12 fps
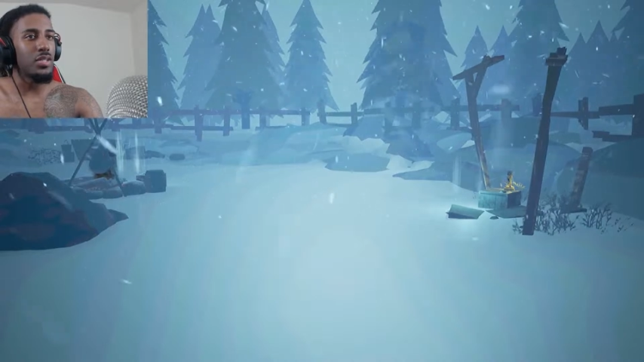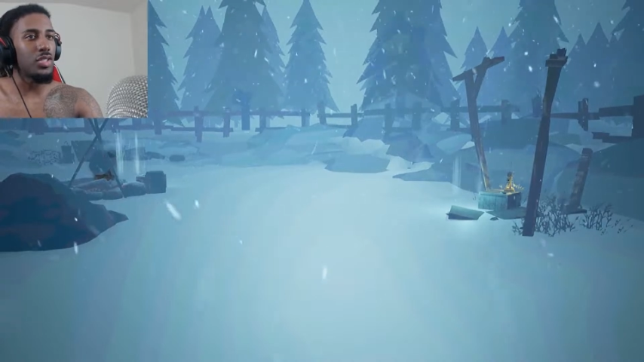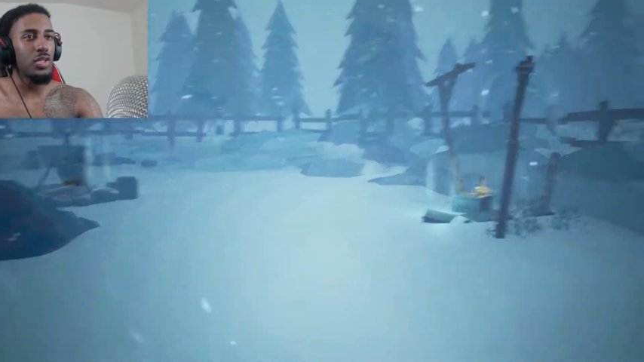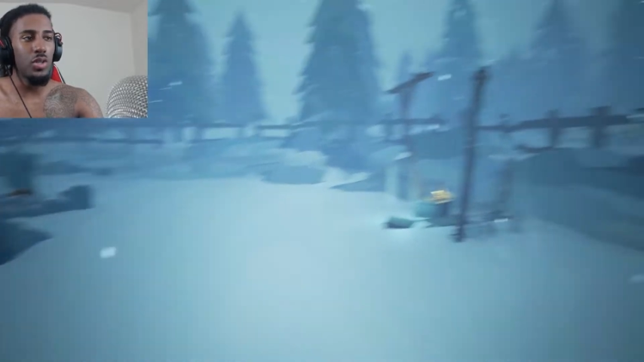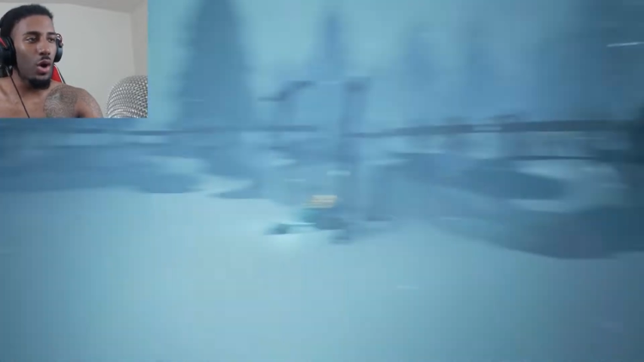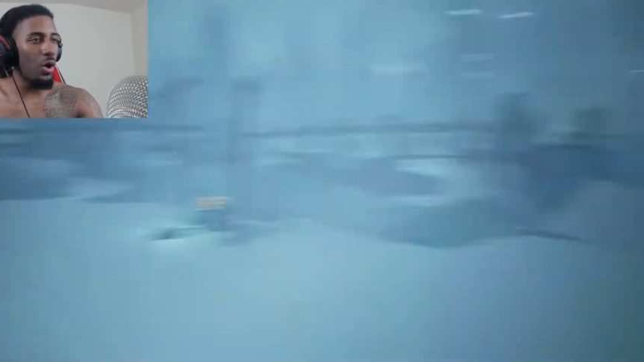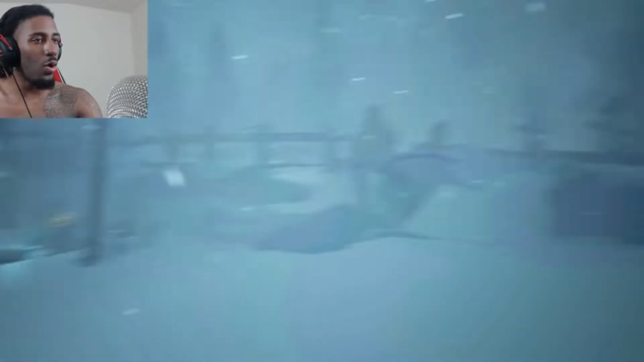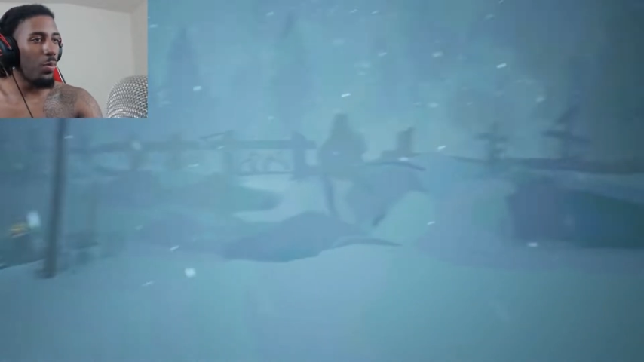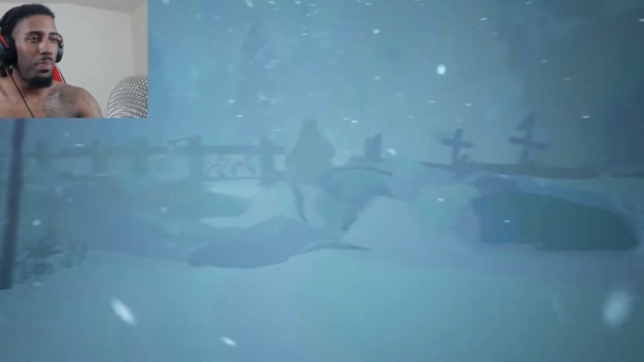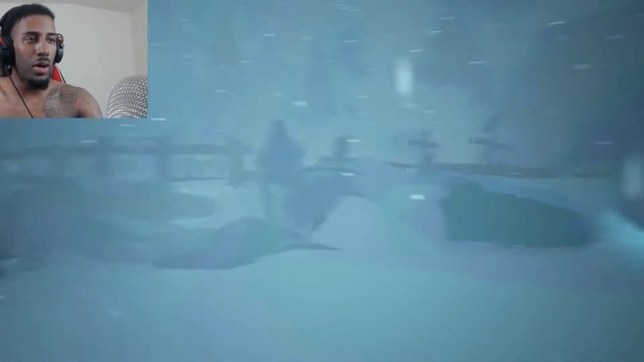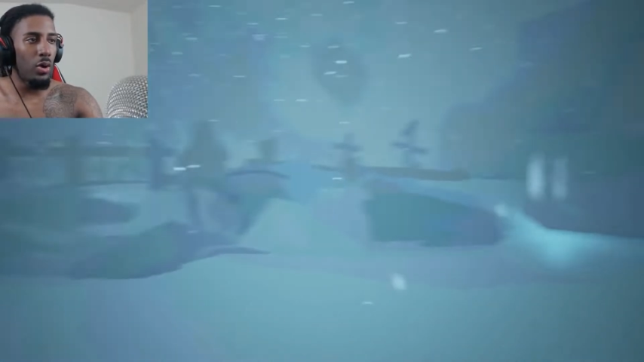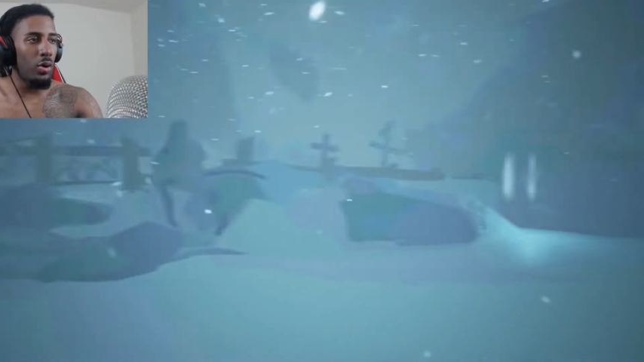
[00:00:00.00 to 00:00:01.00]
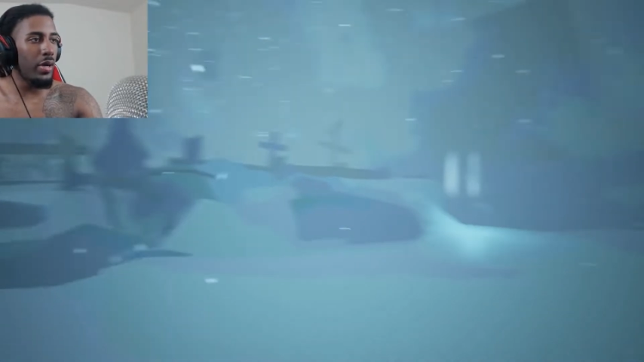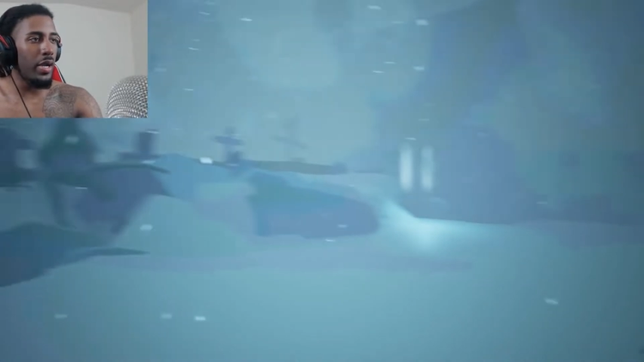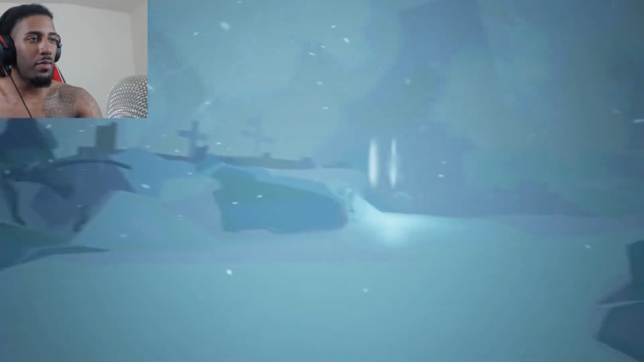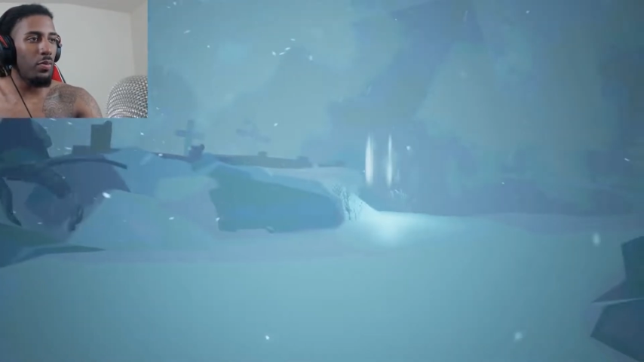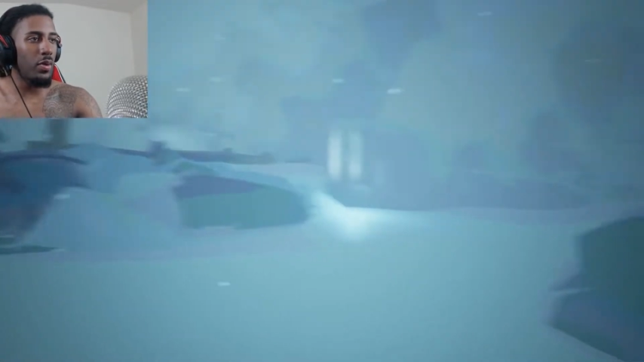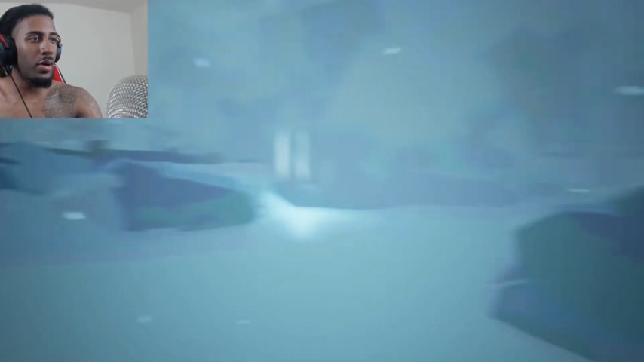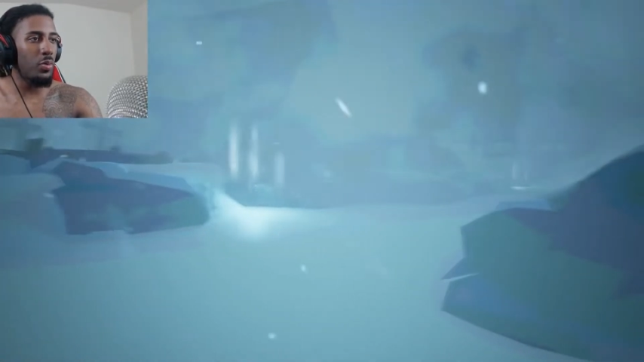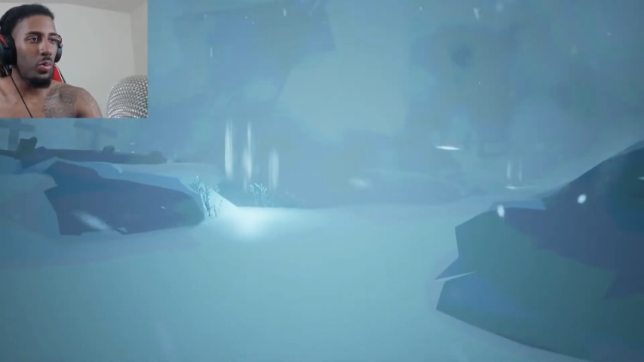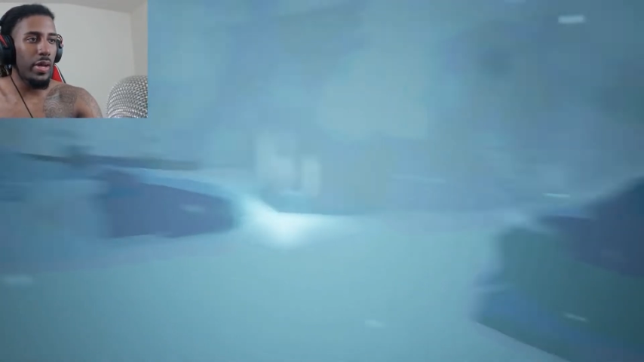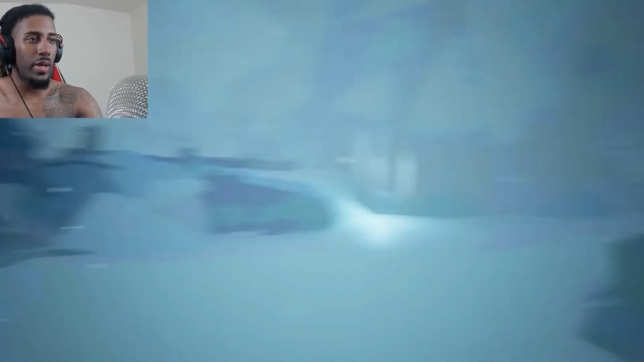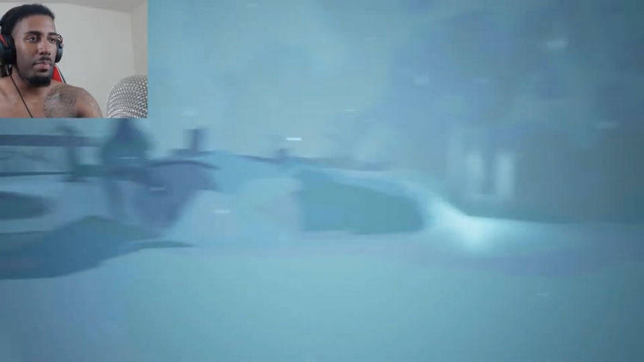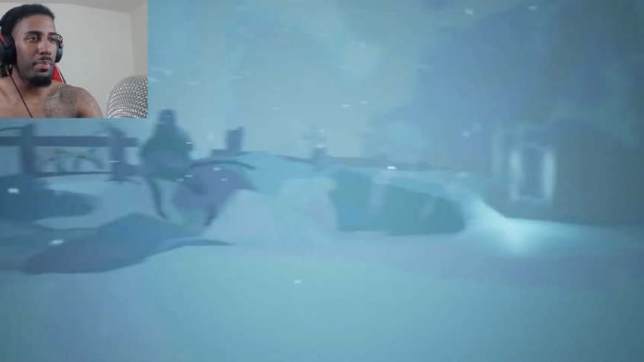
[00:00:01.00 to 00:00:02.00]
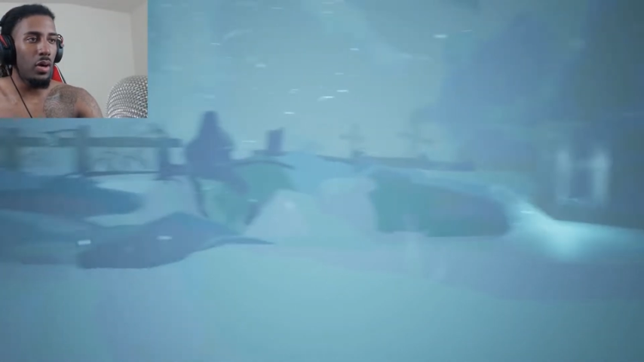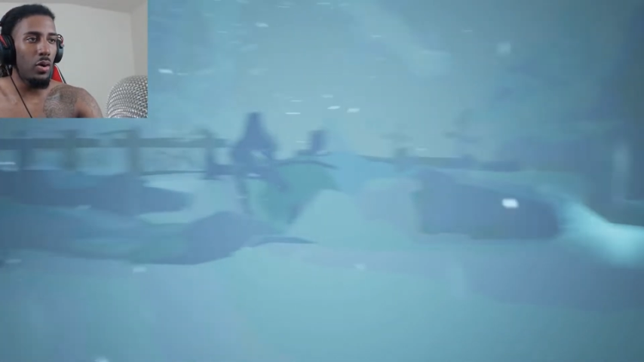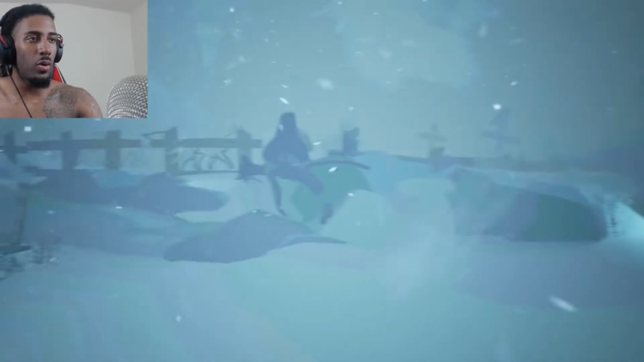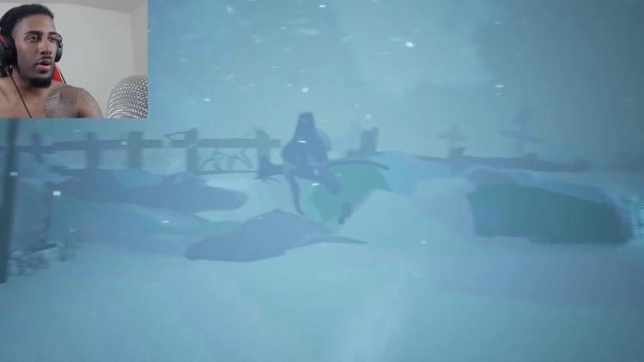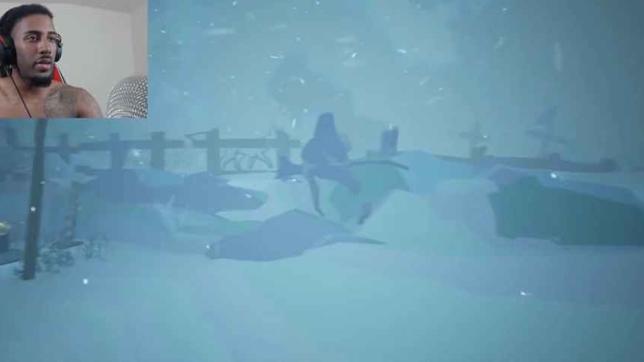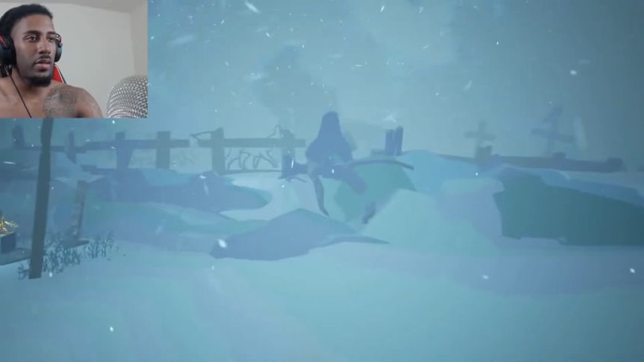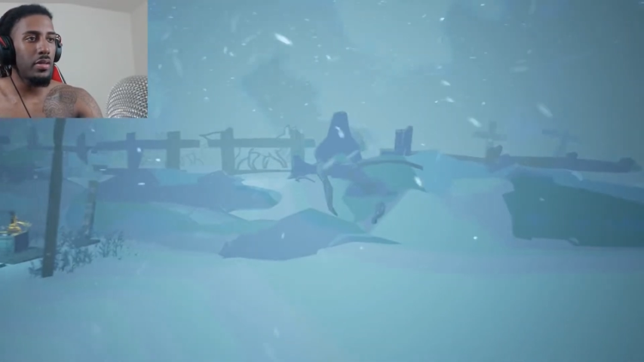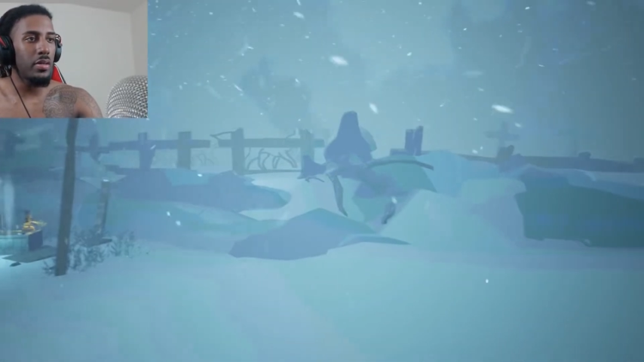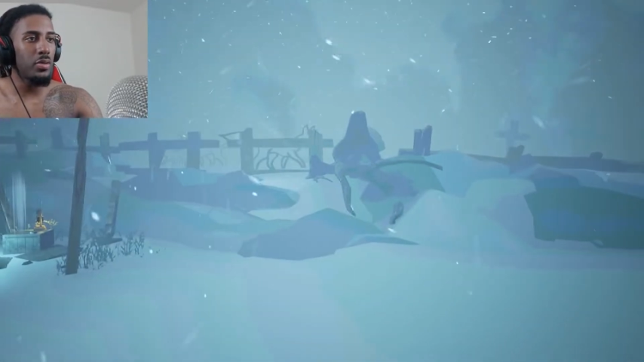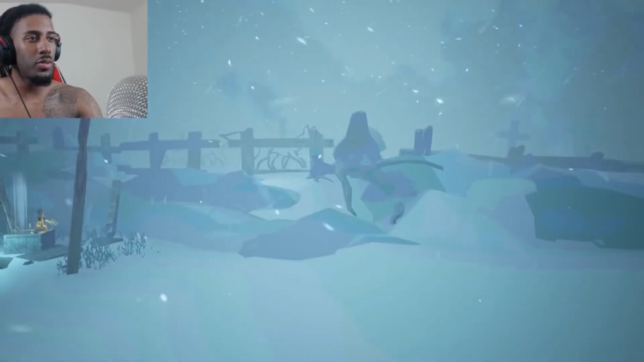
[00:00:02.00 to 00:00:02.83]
the snow blowing everywhere, the wind blowing.